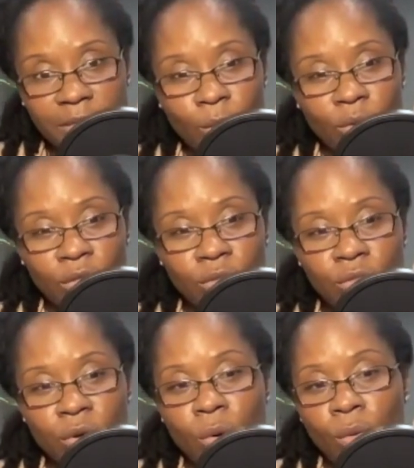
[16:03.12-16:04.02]
I want you
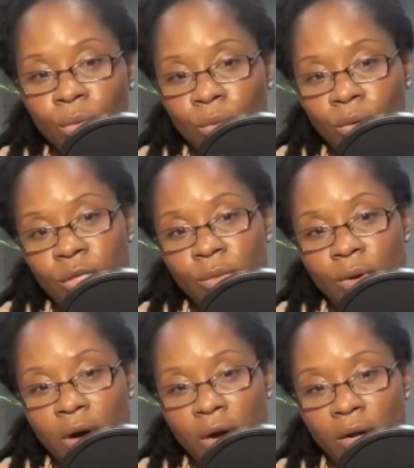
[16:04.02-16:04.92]
to own where you
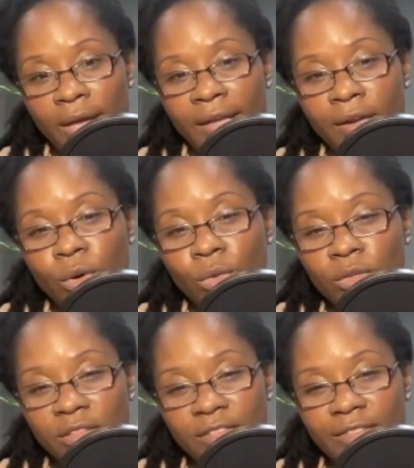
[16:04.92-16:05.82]
are and own the